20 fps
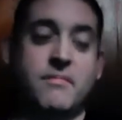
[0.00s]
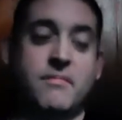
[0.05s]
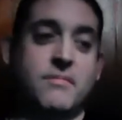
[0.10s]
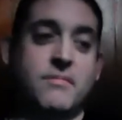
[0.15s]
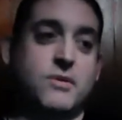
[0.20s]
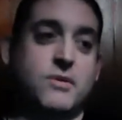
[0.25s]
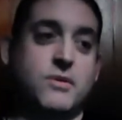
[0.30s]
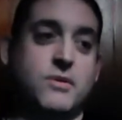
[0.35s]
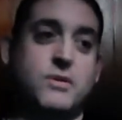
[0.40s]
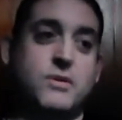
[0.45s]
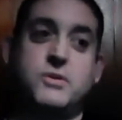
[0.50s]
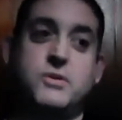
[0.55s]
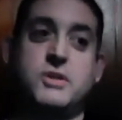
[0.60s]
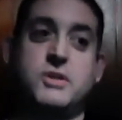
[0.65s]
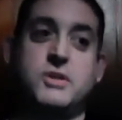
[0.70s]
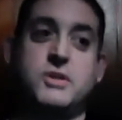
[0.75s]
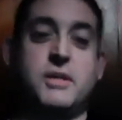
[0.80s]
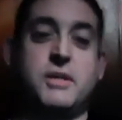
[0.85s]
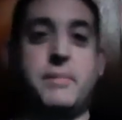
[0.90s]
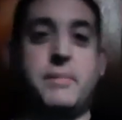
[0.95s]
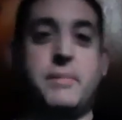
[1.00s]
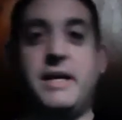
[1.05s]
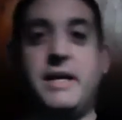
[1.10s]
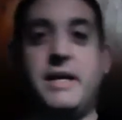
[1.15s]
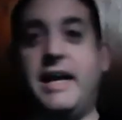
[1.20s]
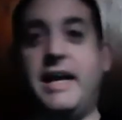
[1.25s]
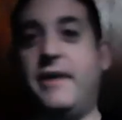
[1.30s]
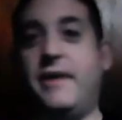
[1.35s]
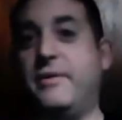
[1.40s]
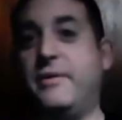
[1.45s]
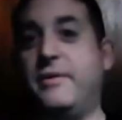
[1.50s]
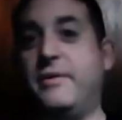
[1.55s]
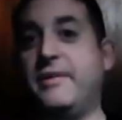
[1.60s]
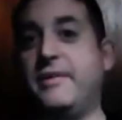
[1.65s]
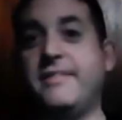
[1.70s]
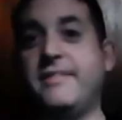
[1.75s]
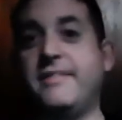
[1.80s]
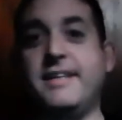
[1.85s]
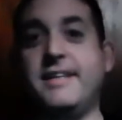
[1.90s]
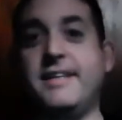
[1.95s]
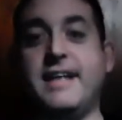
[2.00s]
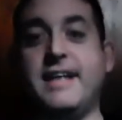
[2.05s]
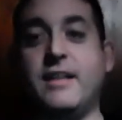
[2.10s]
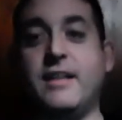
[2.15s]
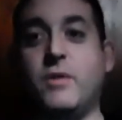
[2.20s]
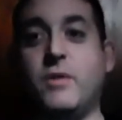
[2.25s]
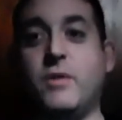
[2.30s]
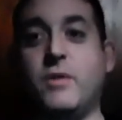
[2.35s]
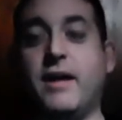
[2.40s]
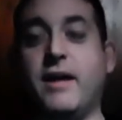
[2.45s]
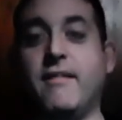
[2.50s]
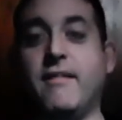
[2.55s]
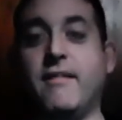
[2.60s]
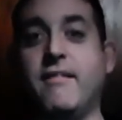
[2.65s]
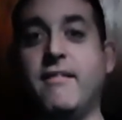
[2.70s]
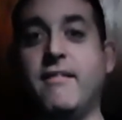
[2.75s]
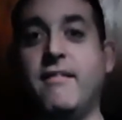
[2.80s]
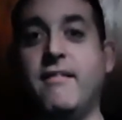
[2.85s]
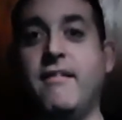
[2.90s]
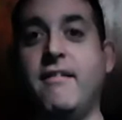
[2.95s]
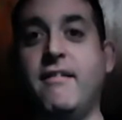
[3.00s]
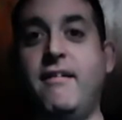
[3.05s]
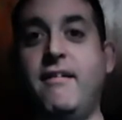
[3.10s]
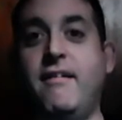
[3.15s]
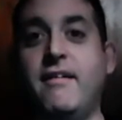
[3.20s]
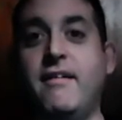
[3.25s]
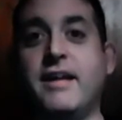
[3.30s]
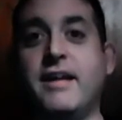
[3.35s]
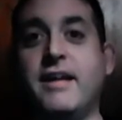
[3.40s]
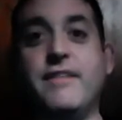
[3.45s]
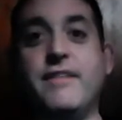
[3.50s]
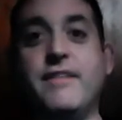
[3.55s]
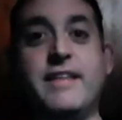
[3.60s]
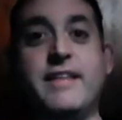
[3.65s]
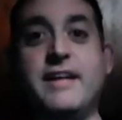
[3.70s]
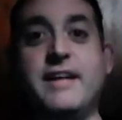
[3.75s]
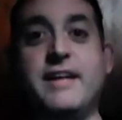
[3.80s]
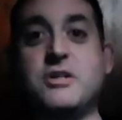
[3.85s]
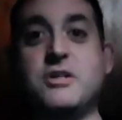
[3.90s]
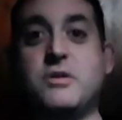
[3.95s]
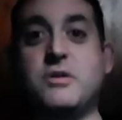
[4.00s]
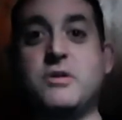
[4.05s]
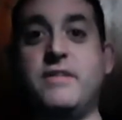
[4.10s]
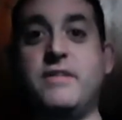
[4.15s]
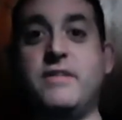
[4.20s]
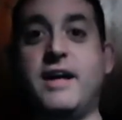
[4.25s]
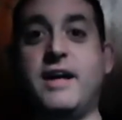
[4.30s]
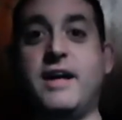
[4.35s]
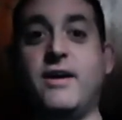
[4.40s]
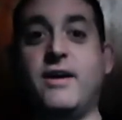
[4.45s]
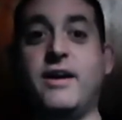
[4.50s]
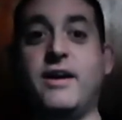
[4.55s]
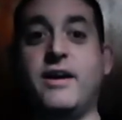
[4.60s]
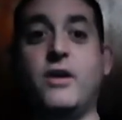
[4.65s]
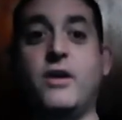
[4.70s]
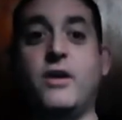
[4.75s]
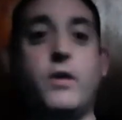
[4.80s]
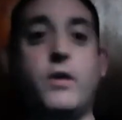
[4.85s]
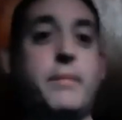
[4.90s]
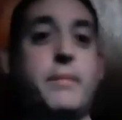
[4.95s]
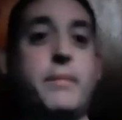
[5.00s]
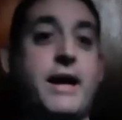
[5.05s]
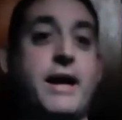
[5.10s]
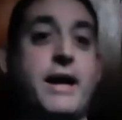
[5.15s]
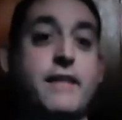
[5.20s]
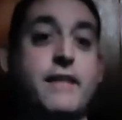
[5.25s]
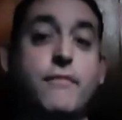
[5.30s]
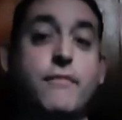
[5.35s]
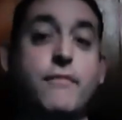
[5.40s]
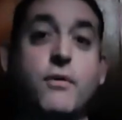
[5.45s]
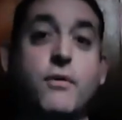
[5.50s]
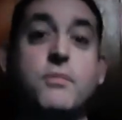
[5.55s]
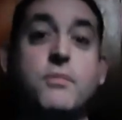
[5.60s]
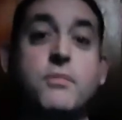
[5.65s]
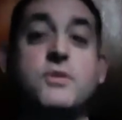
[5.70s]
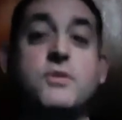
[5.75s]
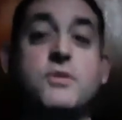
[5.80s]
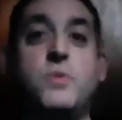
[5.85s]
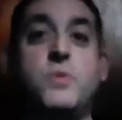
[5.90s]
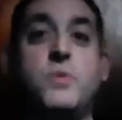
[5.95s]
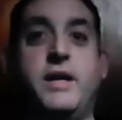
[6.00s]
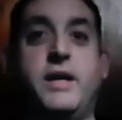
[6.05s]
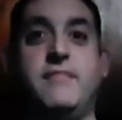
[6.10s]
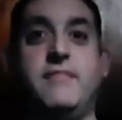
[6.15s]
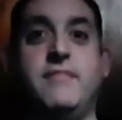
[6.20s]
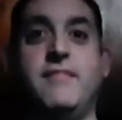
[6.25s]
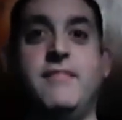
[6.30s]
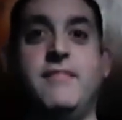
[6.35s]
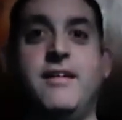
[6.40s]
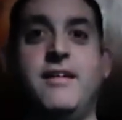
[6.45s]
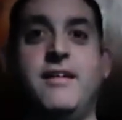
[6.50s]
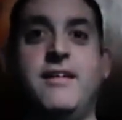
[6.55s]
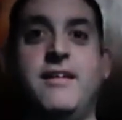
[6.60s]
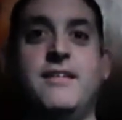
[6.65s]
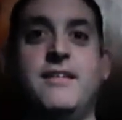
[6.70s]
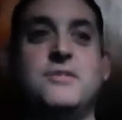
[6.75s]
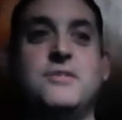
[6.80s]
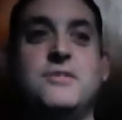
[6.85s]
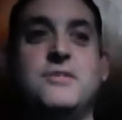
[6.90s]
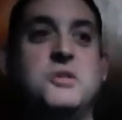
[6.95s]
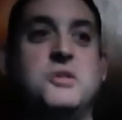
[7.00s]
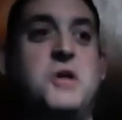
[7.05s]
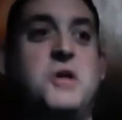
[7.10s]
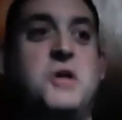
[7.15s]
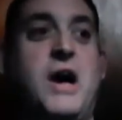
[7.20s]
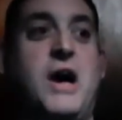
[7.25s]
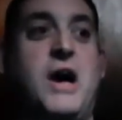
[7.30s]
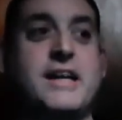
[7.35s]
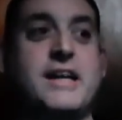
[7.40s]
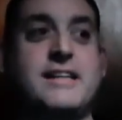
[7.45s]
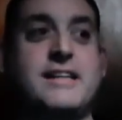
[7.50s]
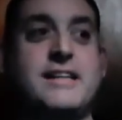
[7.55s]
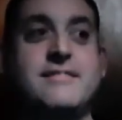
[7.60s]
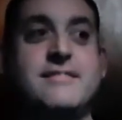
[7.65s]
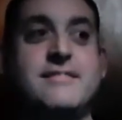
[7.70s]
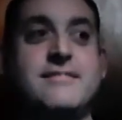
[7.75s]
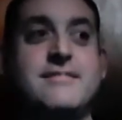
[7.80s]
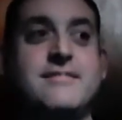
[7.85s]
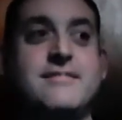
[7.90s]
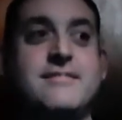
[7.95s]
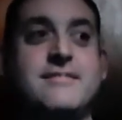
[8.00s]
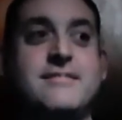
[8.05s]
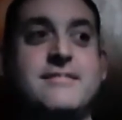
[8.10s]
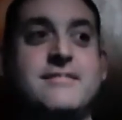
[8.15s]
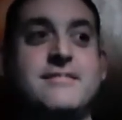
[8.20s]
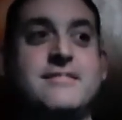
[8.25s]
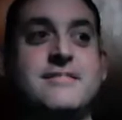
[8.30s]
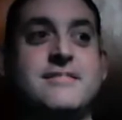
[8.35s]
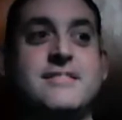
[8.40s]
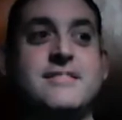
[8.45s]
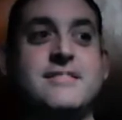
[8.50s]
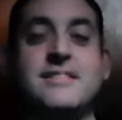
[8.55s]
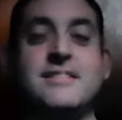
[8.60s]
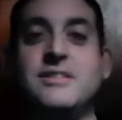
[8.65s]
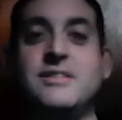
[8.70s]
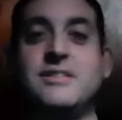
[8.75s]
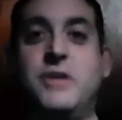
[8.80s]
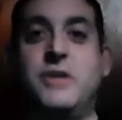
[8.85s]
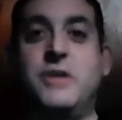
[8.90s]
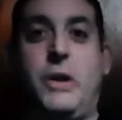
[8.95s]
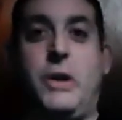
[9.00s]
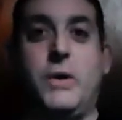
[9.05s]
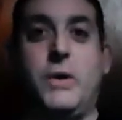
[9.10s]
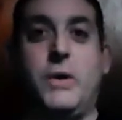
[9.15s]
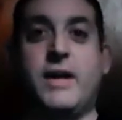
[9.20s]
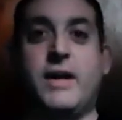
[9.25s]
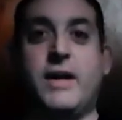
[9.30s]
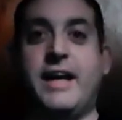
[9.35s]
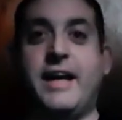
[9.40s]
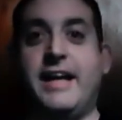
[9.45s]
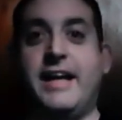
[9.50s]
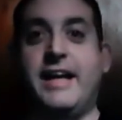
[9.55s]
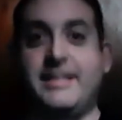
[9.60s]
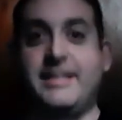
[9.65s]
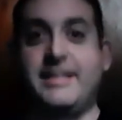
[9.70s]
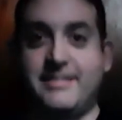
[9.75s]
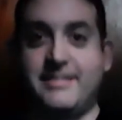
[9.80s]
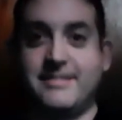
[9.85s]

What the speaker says: Cruises up and down the Delaware, giving the history of the area, going back and forth between Setauket, New York, and